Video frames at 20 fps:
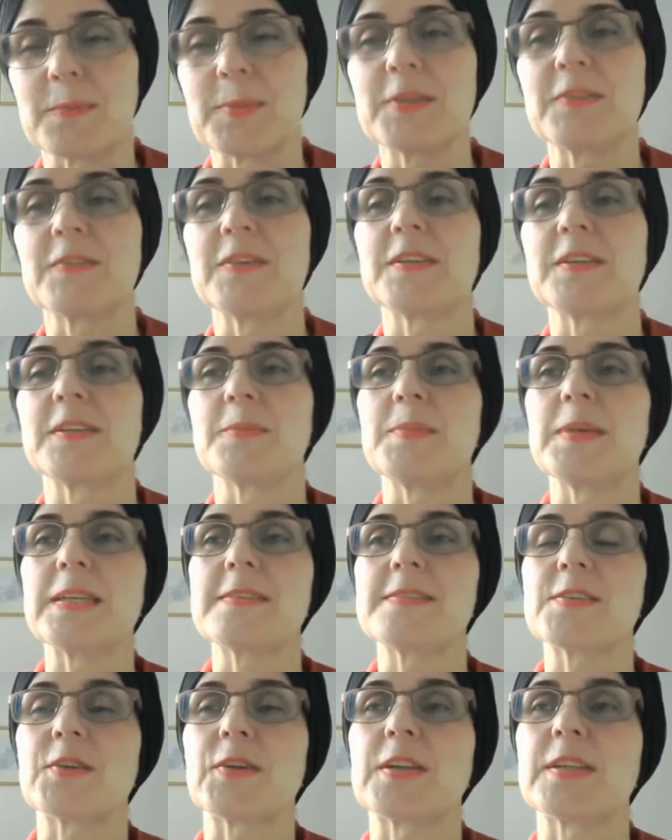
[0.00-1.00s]
between the
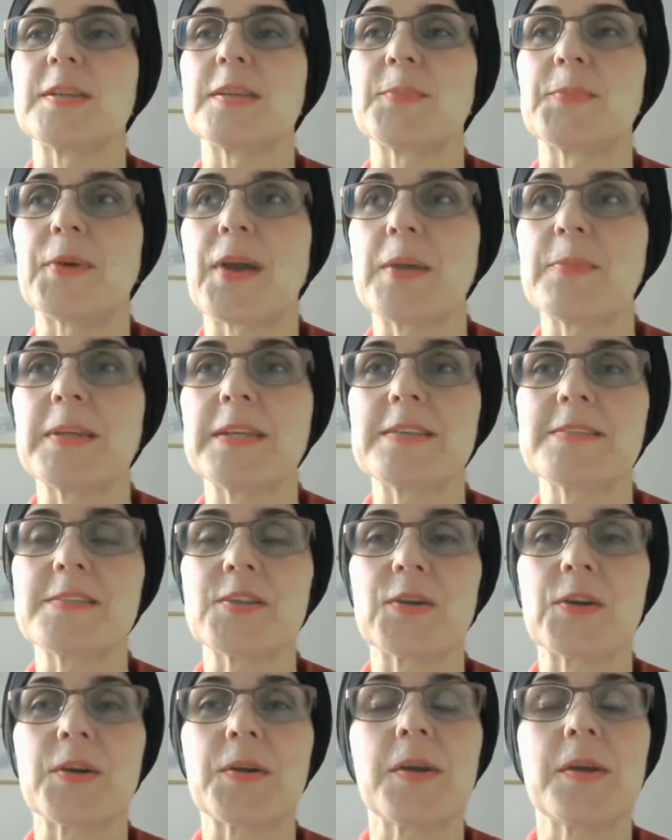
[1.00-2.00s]
minister and the prime
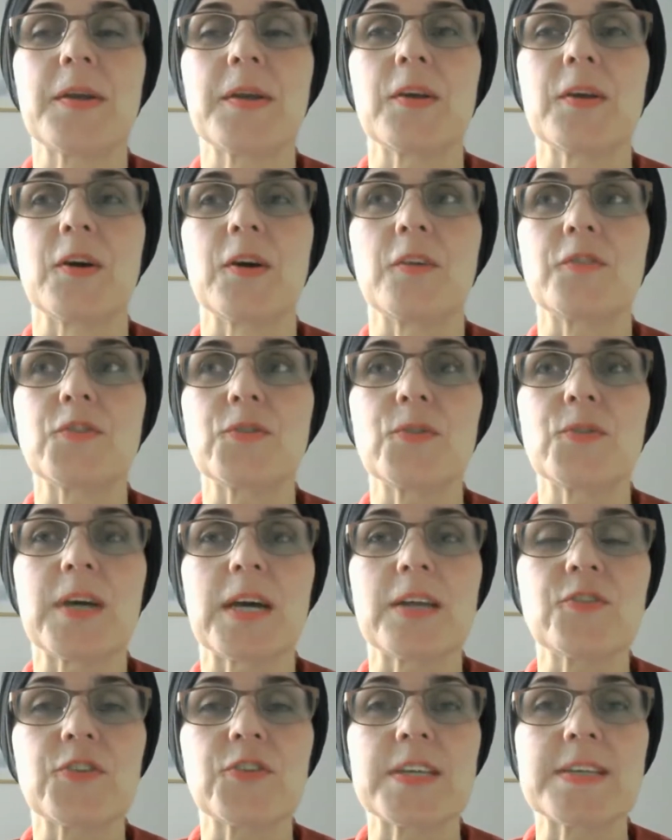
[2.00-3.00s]
minister of two
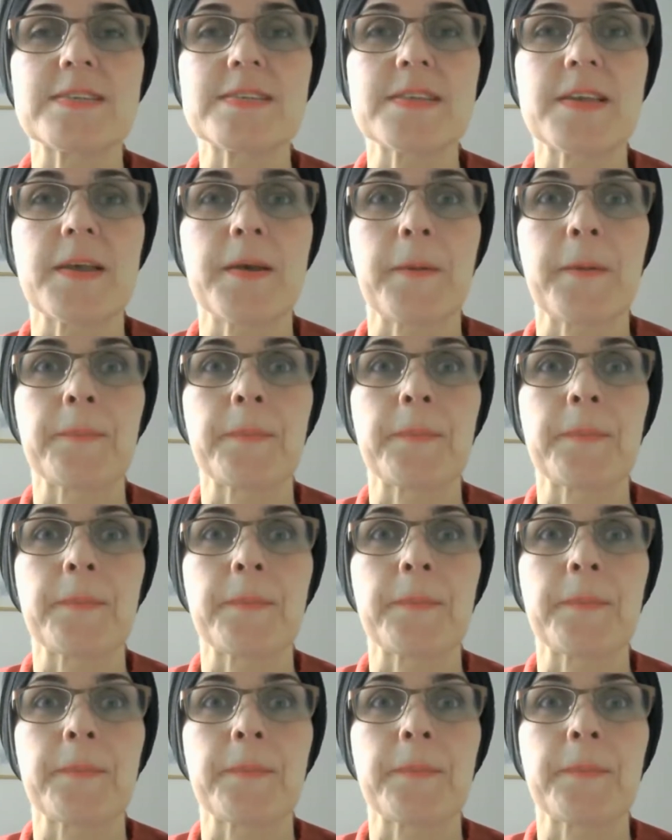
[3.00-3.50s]
countries,